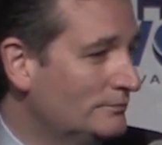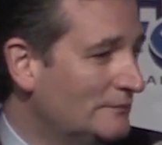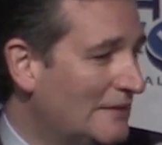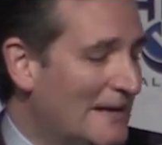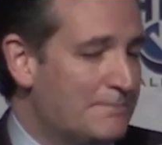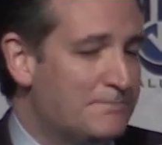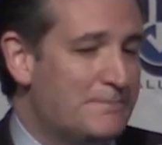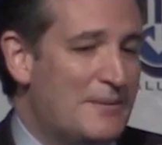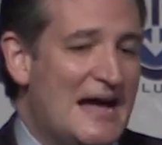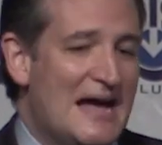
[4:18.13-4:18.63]

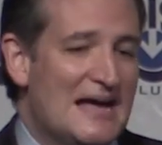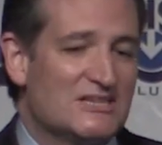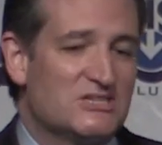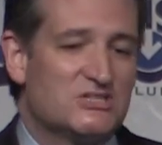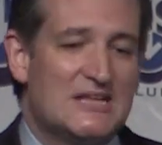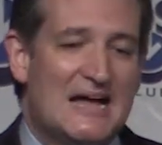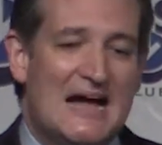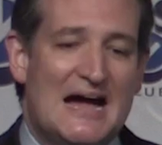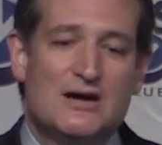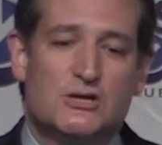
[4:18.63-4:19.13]
It
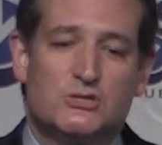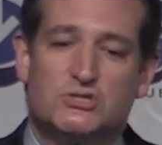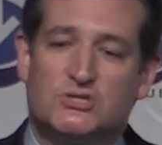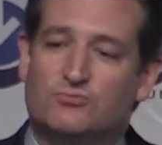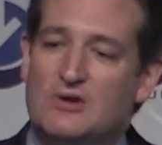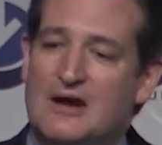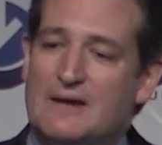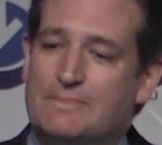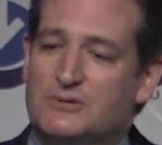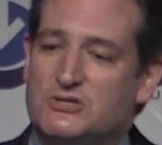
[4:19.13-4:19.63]
passed the House
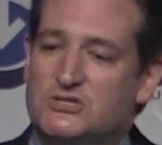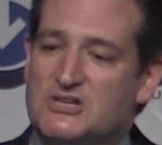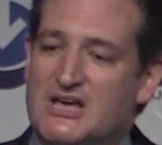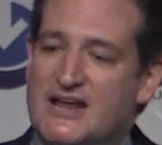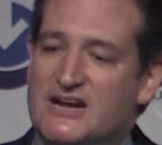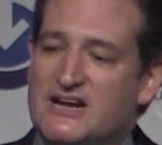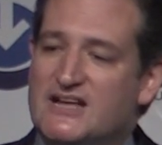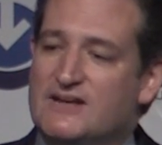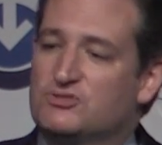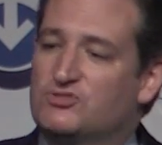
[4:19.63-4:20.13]
of
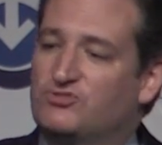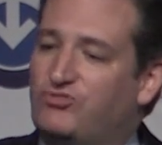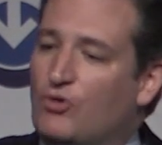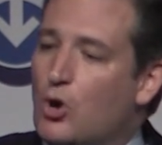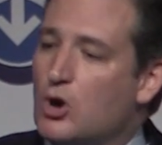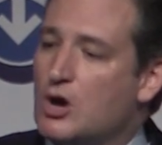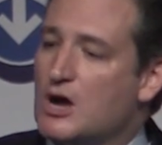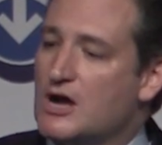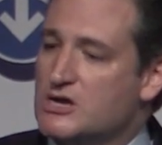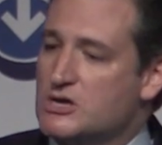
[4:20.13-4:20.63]
Representatives
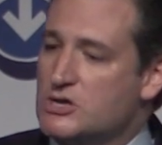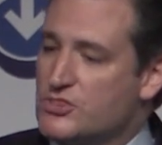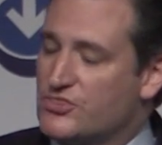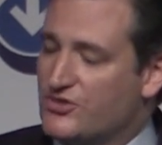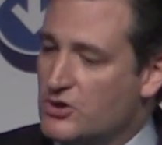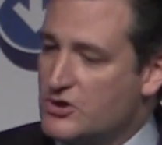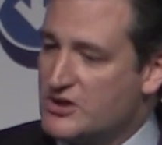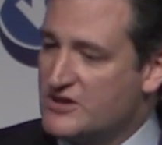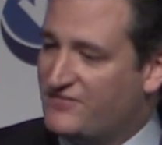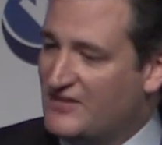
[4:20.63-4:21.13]

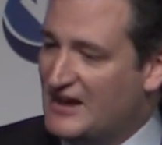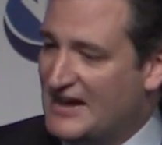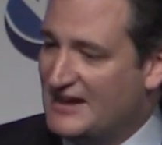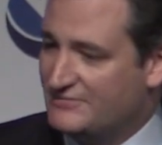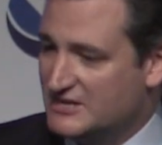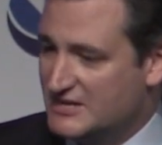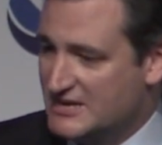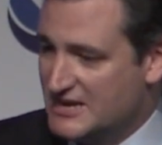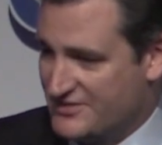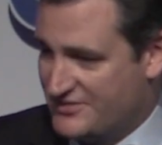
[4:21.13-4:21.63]

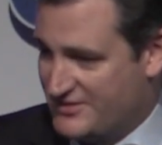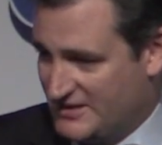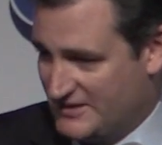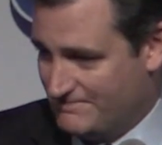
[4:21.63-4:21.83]
435-0.